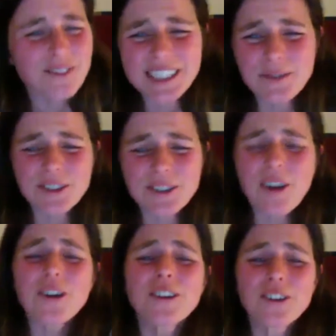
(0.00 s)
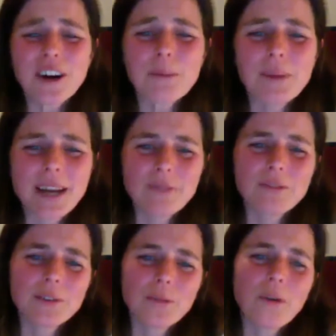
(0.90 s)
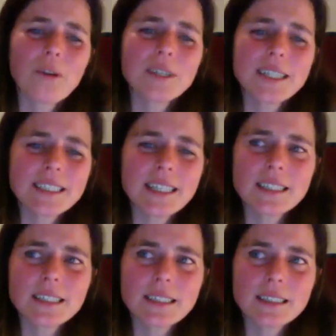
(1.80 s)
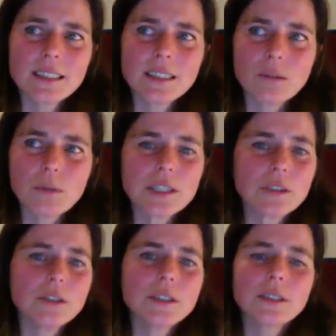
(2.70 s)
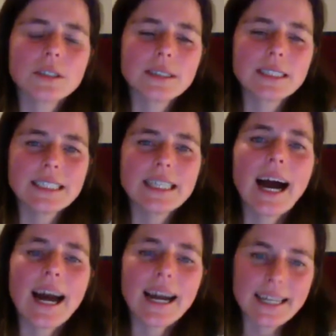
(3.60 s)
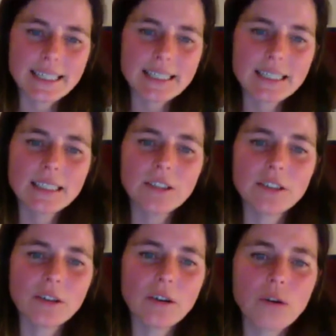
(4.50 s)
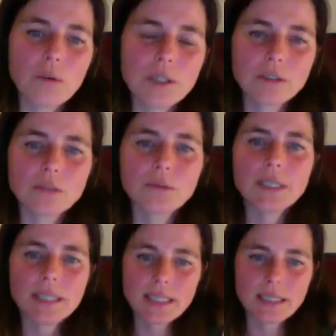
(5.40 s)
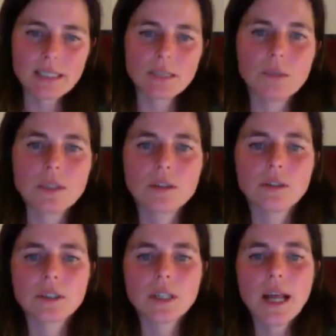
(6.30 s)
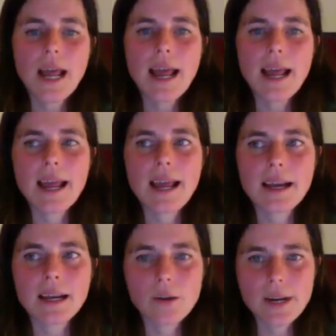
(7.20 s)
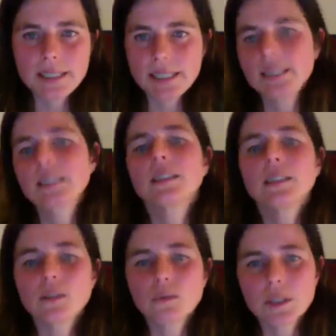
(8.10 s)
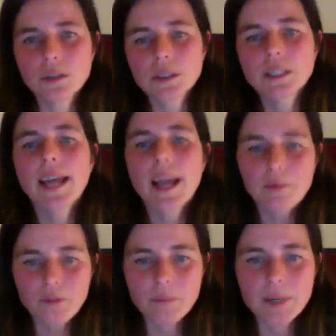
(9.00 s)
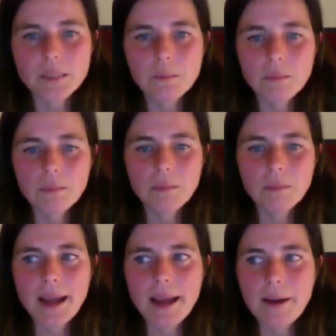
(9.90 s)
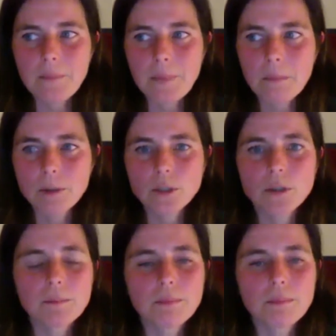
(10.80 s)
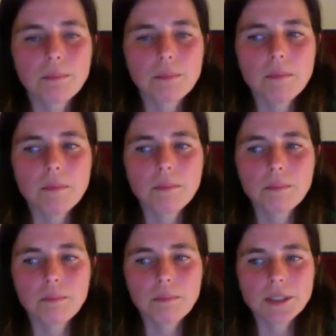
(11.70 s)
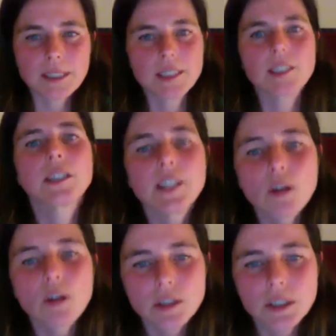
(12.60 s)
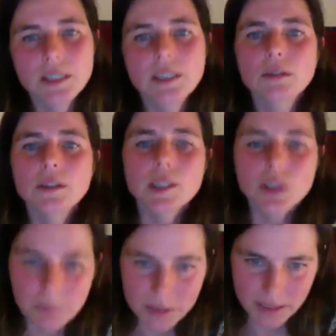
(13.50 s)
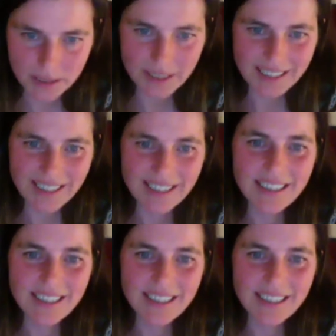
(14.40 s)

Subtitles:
I love this word honor, our pain for the world, is that we don't deny it, you know, we don't resist it, we don't create distance, or we don't escape from it, but that it also doesn't consume us.